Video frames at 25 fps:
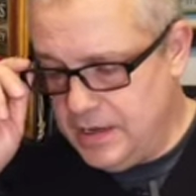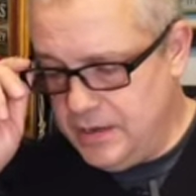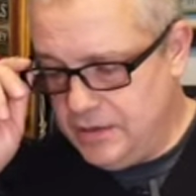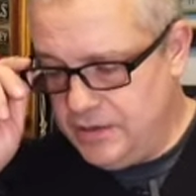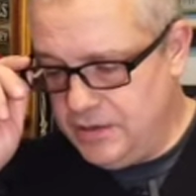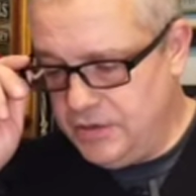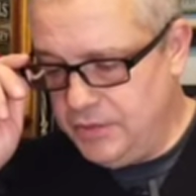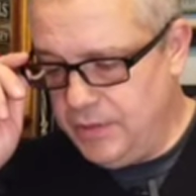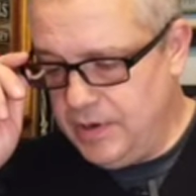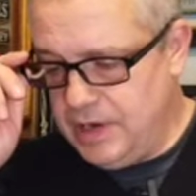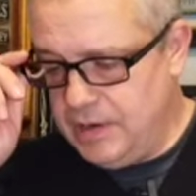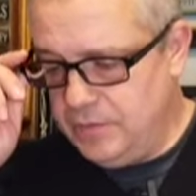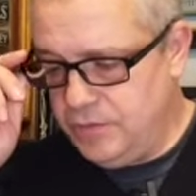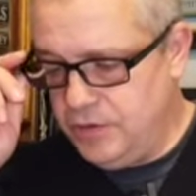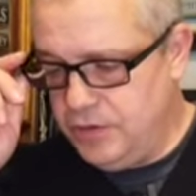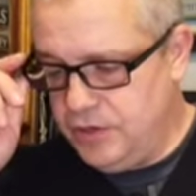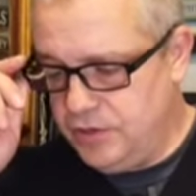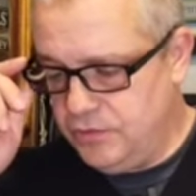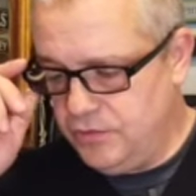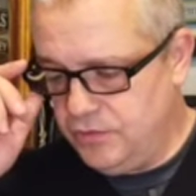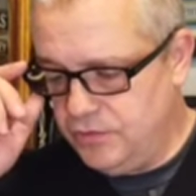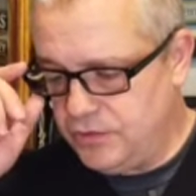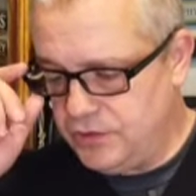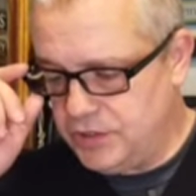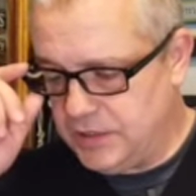The
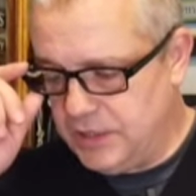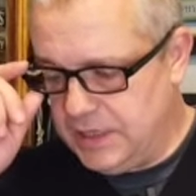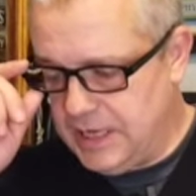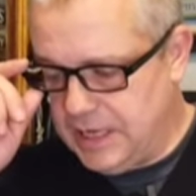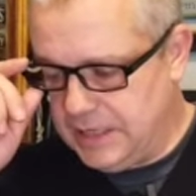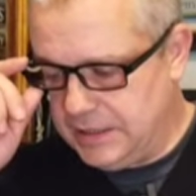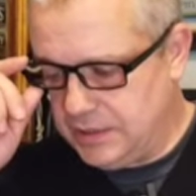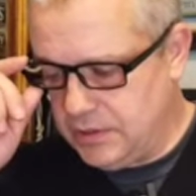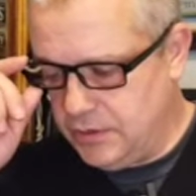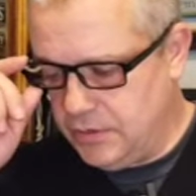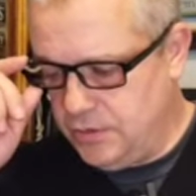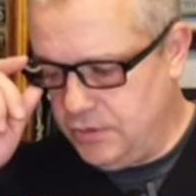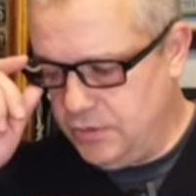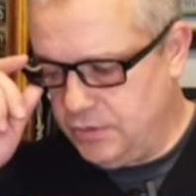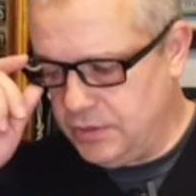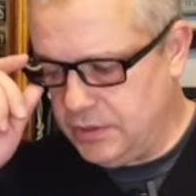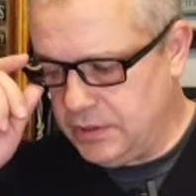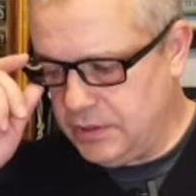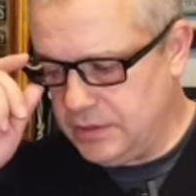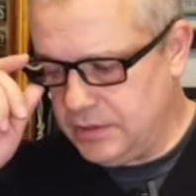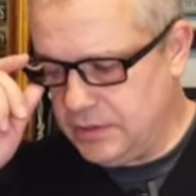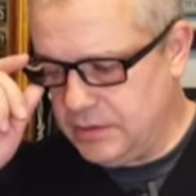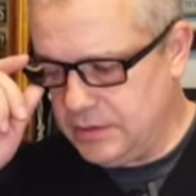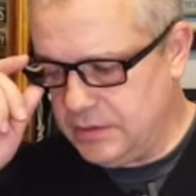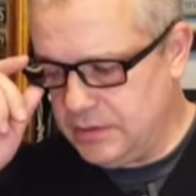21-year-old select oak
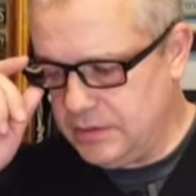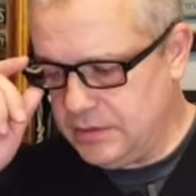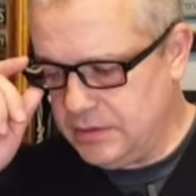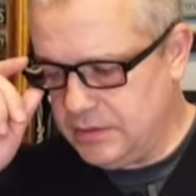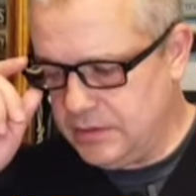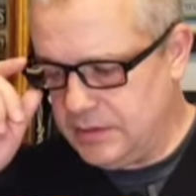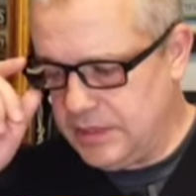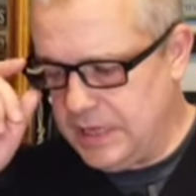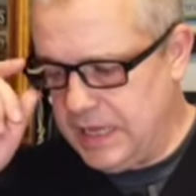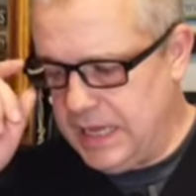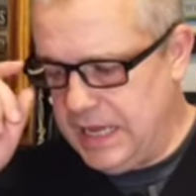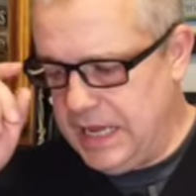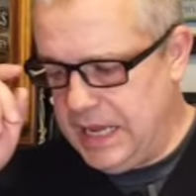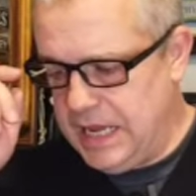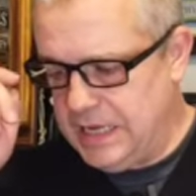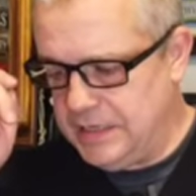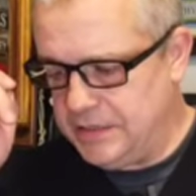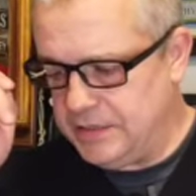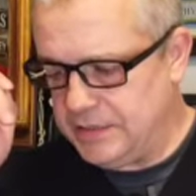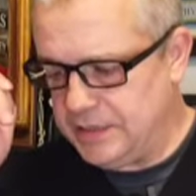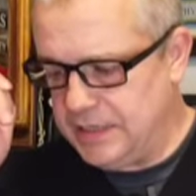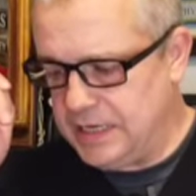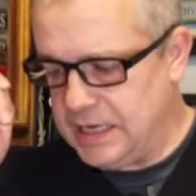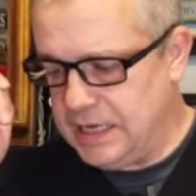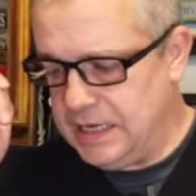
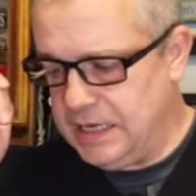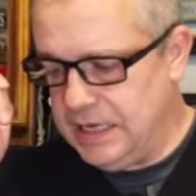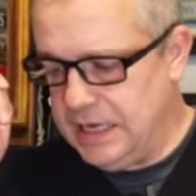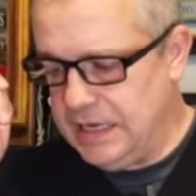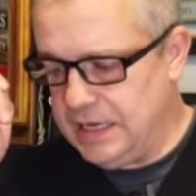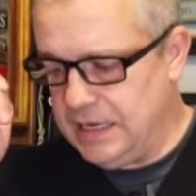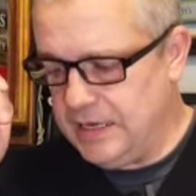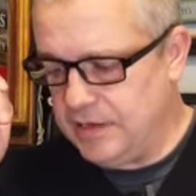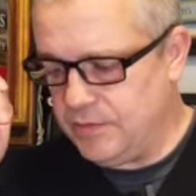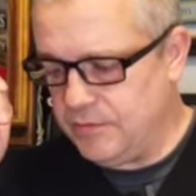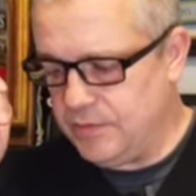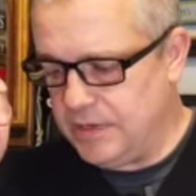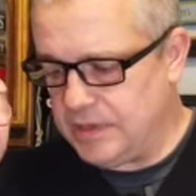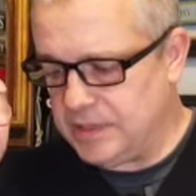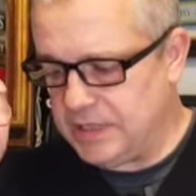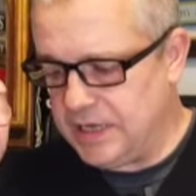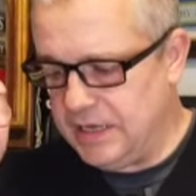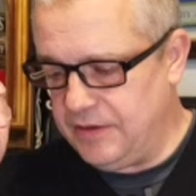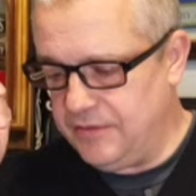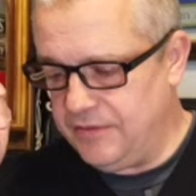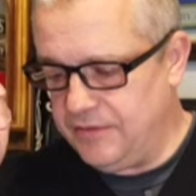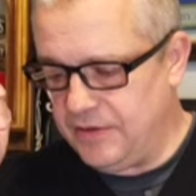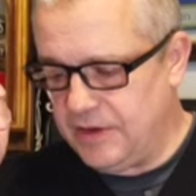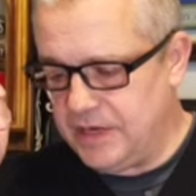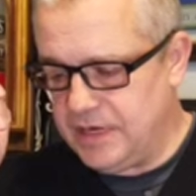aged Canadian whisky
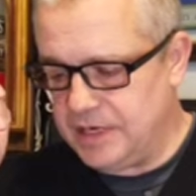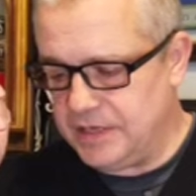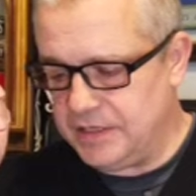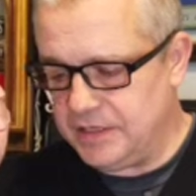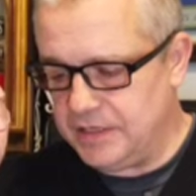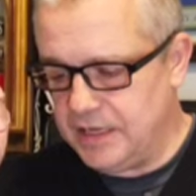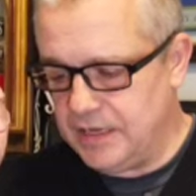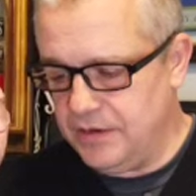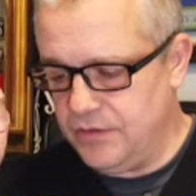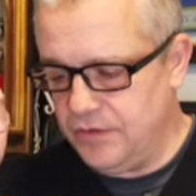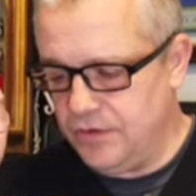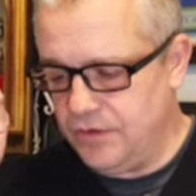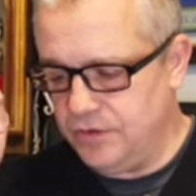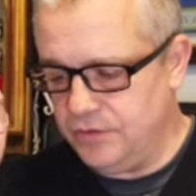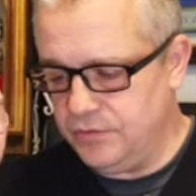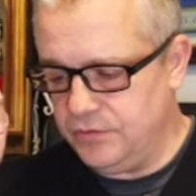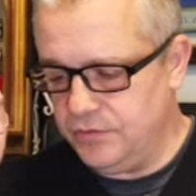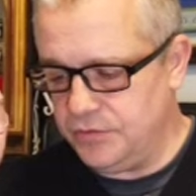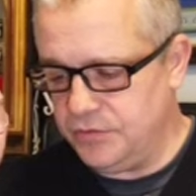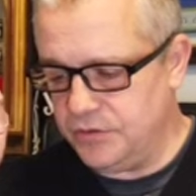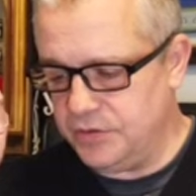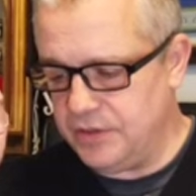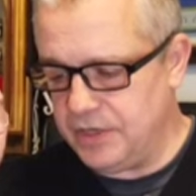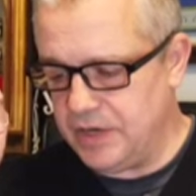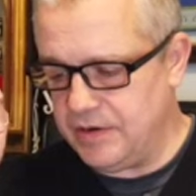finished in
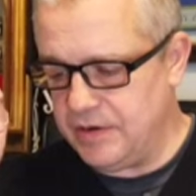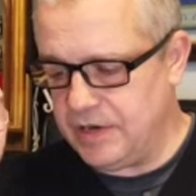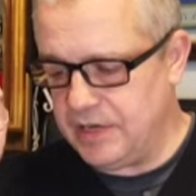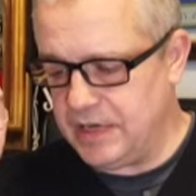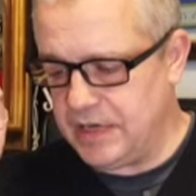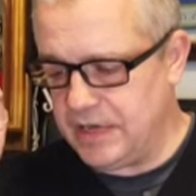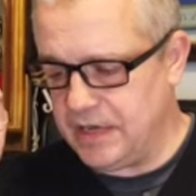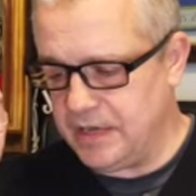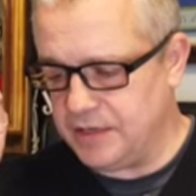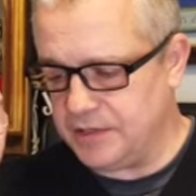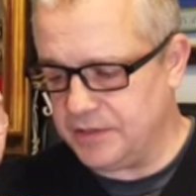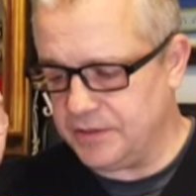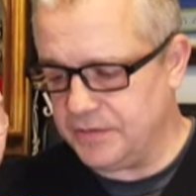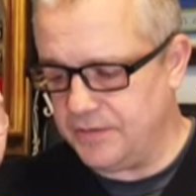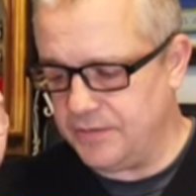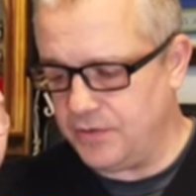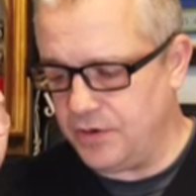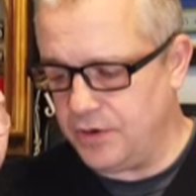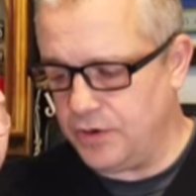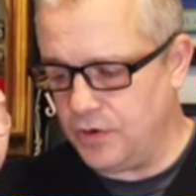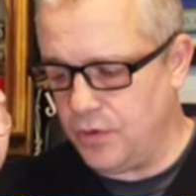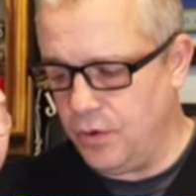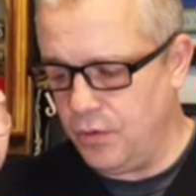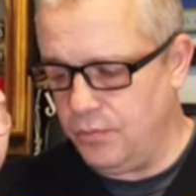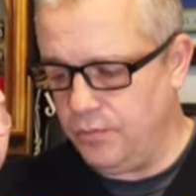Oloroso sherry cask for a
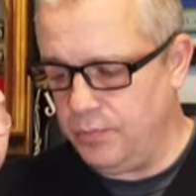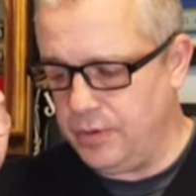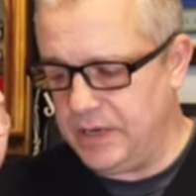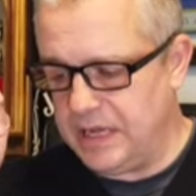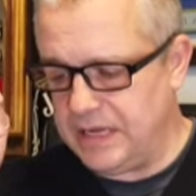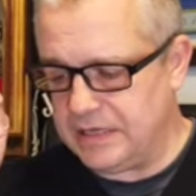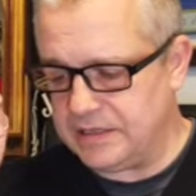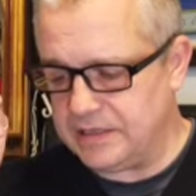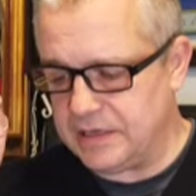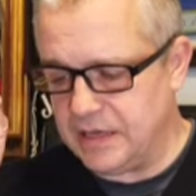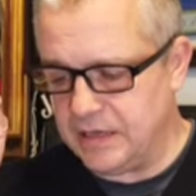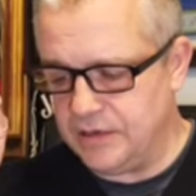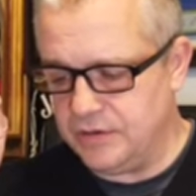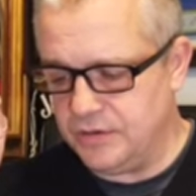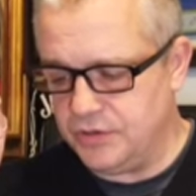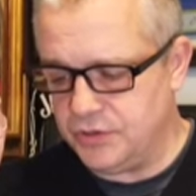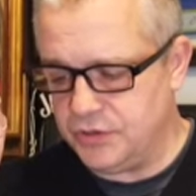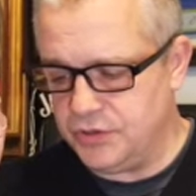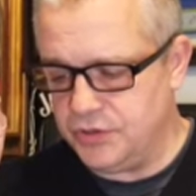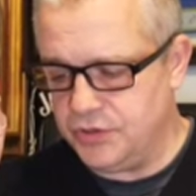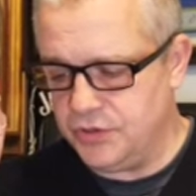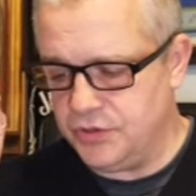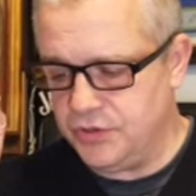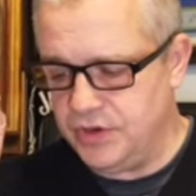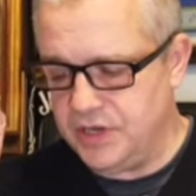complex and
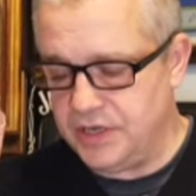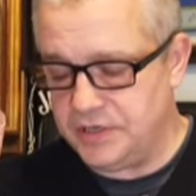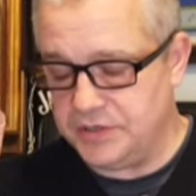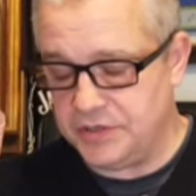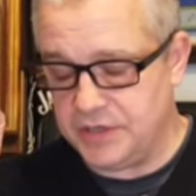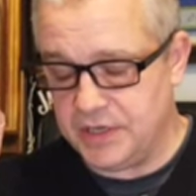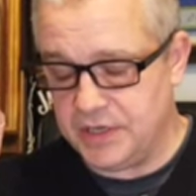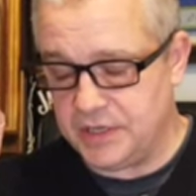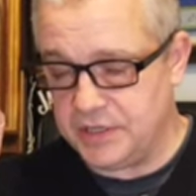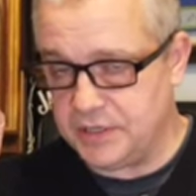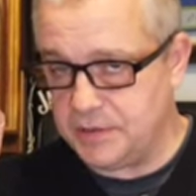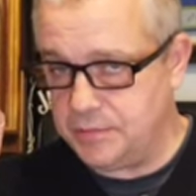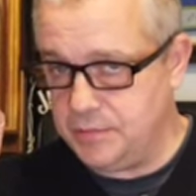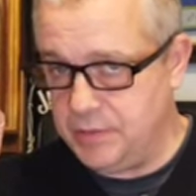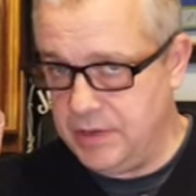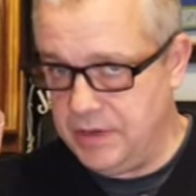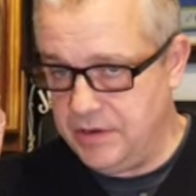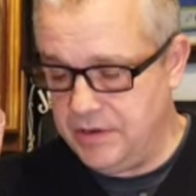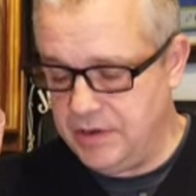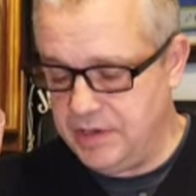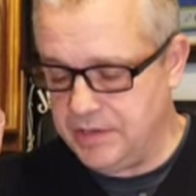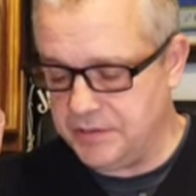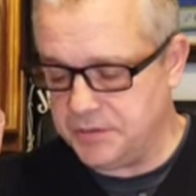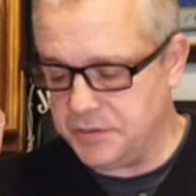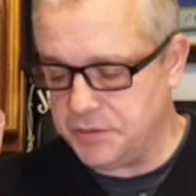luxurious
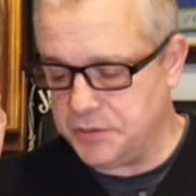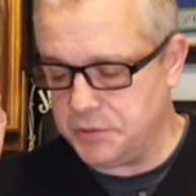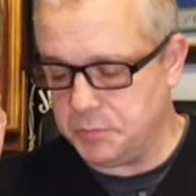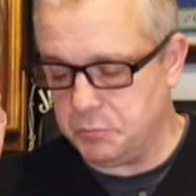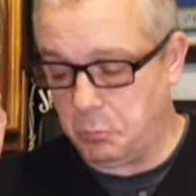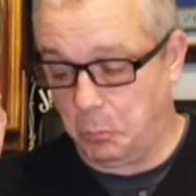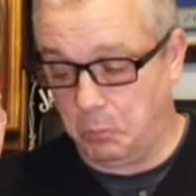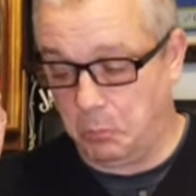experience.